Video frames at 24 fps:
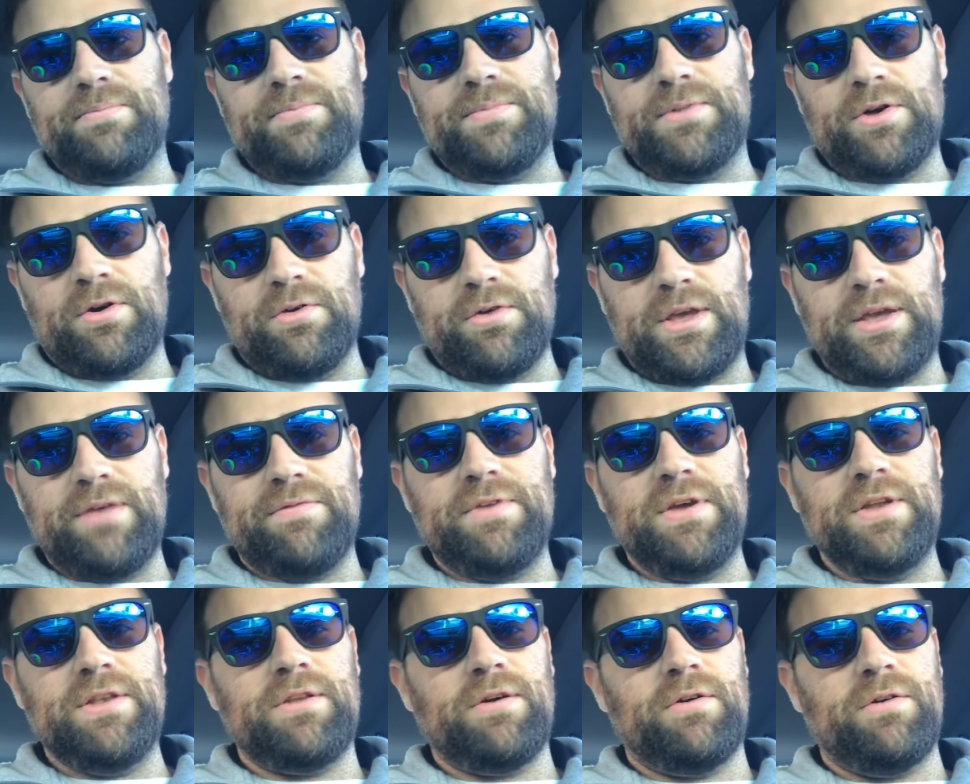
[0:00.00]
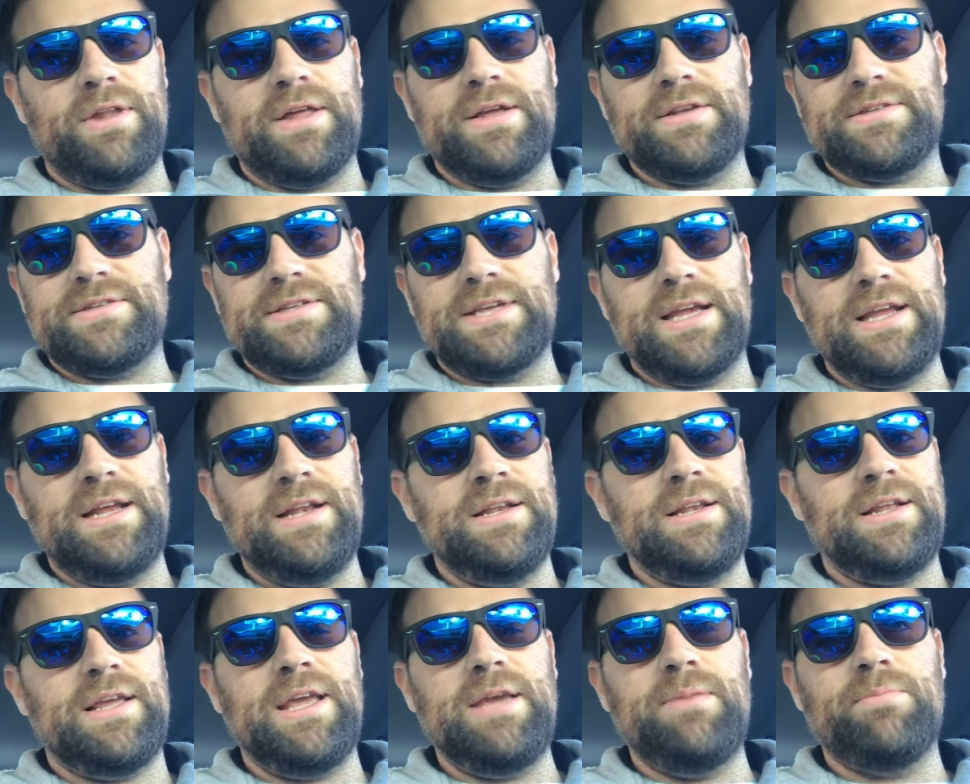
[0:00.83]
Don't give in. Don't let
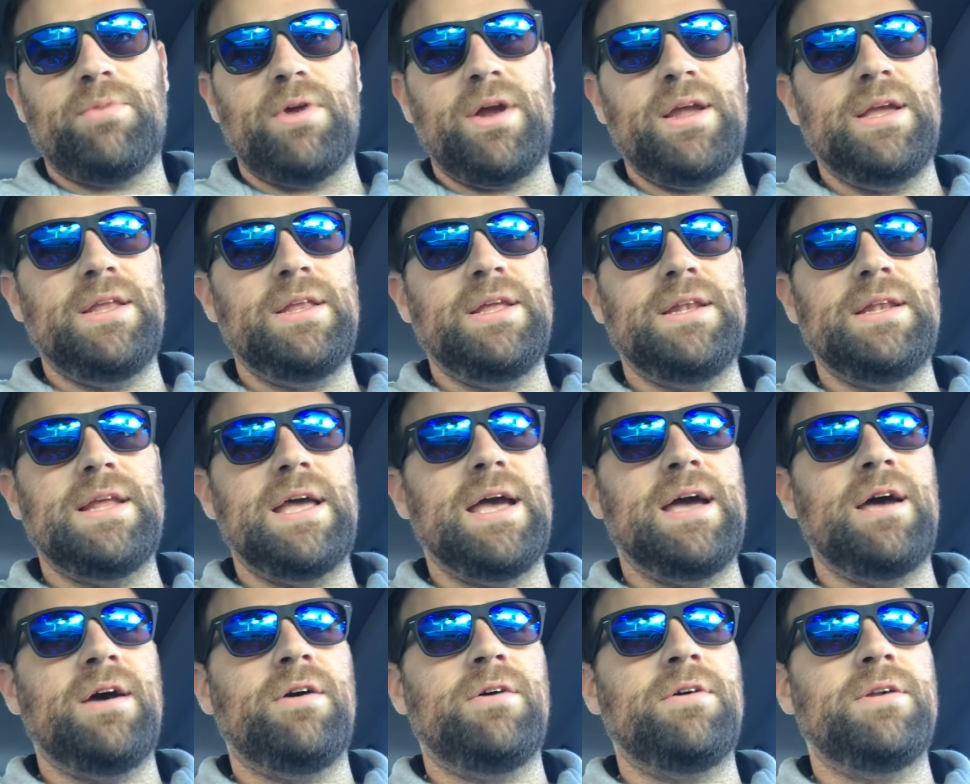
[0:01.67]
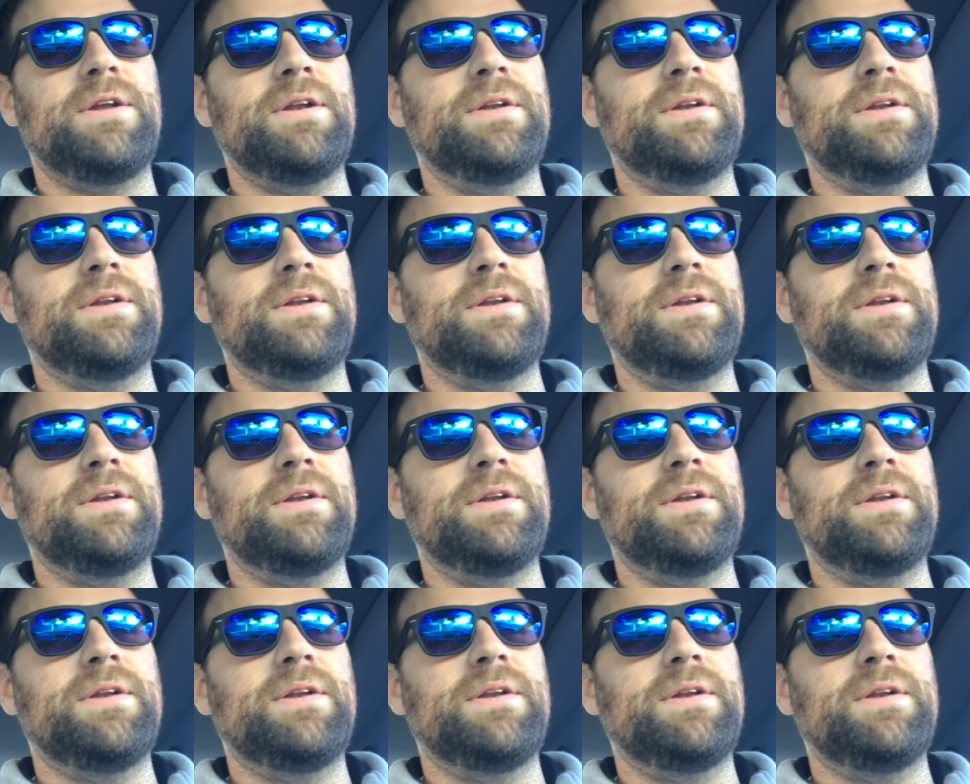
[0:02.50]
Satan keep bringing you down.